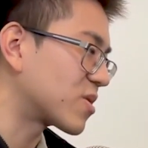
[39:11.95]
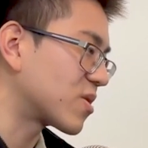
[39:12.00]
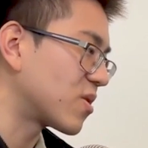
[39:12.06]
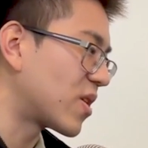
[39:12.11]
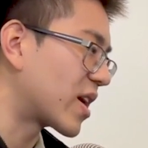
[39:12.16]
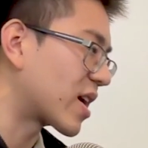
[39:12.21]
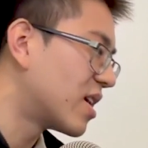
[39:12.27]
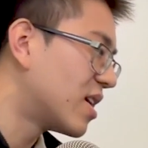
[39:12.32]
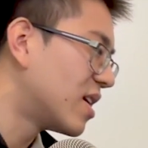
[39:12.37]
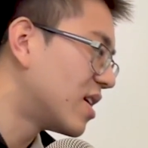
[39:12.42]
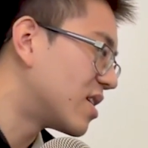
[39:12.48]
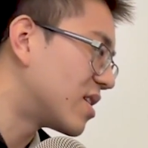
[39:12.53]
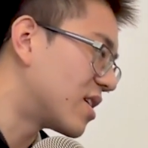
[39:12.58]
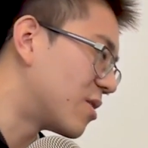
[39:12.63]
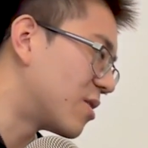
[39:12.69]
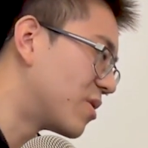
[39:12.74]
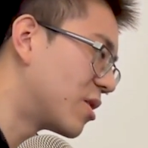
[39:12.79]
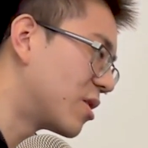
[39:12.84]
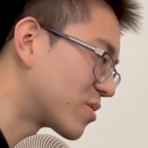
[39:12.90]
So like
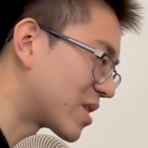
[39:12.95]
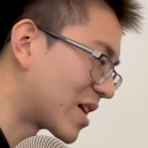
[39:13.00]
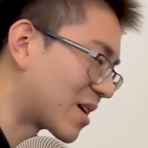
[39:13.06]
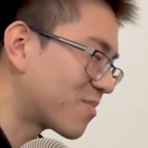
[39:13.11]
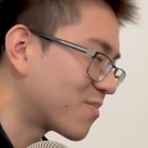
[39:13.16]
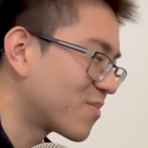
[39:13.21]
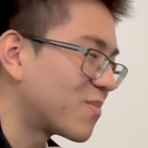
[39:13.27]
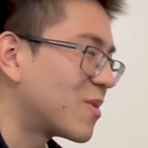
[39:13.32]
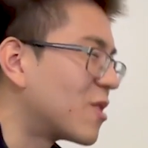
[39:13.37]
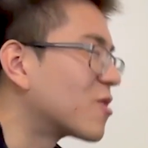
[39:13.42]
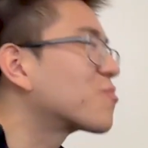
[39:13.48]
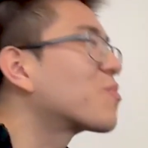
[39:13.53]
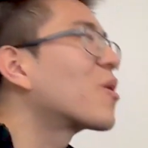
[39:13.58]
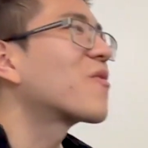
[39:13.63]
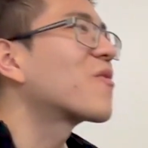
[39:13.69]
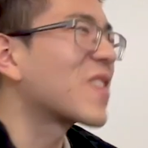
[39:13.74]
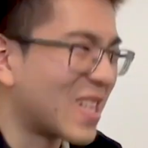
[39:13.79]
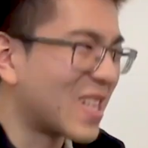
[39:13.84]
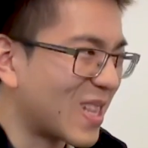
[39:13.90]
it was like it was
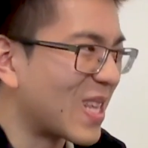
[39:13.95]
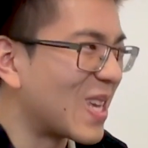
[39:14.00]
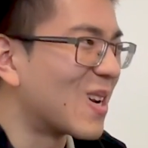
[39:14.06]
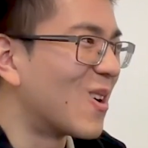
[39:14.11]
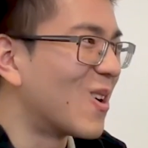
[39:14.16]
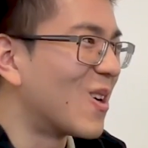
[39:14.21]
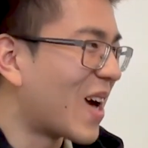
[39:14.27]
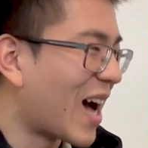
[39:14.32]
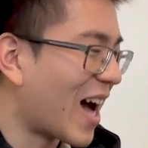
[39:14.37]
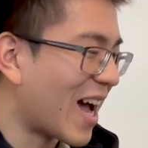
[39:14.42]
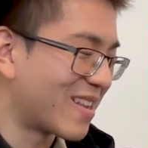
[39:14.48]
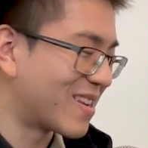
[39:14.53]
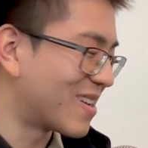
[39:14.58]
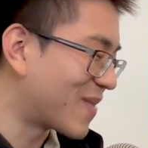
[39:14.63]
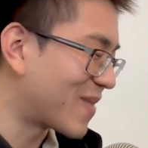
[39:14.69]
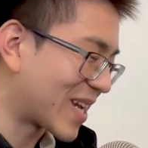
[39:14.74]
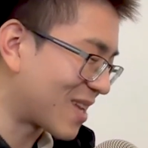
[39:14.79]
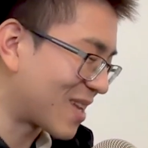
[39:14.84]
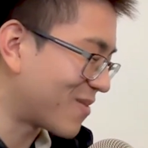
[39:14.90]
perfectly legal. I didn't
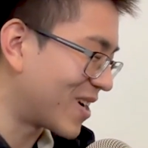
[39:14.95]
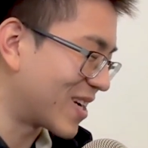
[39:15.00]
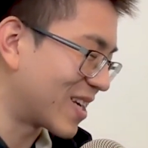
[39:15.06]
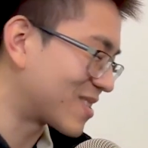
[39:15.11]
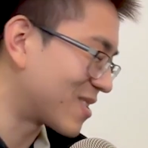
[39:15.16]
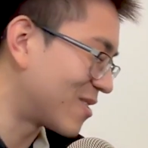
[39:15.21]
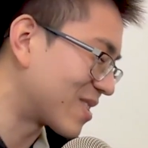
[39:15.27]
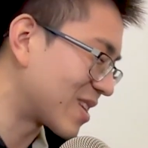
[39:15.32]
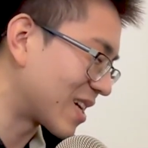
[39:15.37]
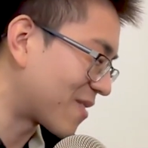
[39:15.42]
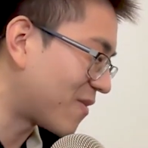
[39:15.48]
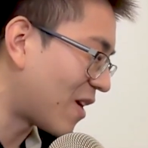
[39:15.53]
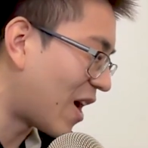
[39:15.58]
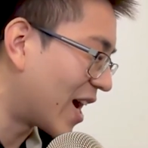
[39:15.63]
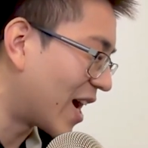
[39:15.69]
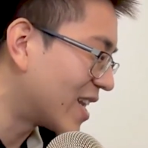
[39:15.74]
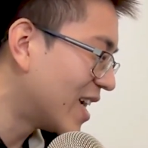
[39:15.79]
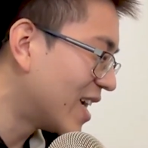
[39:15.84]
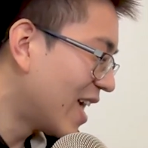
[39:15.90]
make any money, so it's like
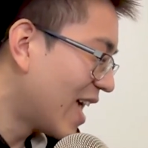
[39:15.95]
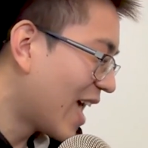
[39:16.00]
fine.